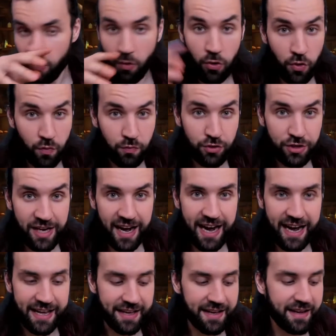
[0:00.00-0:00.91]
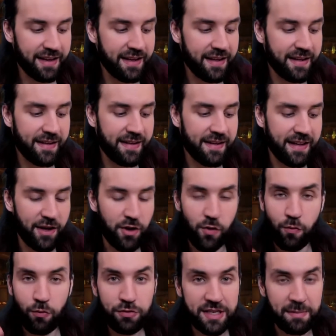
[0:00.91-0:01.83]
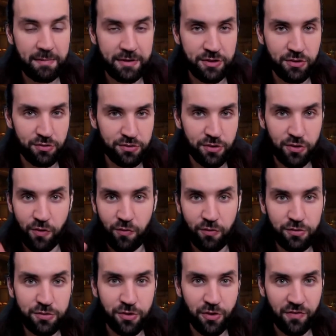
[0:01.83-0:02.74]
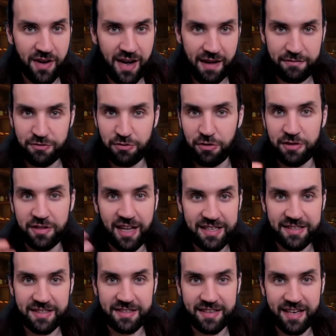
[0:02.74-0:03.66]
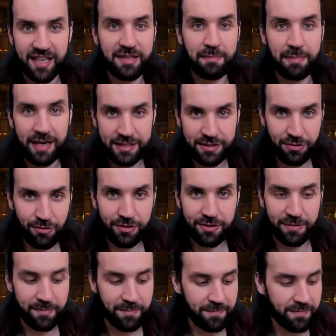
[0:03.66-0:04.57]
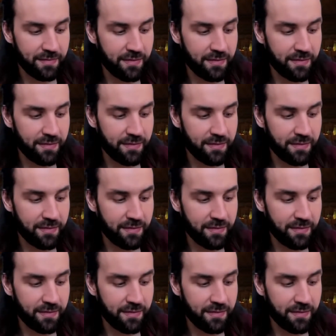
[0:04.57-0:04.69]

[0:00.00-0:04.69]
Or you would die, and you won't reproduce, you won't survive, so it doesn't get passed on.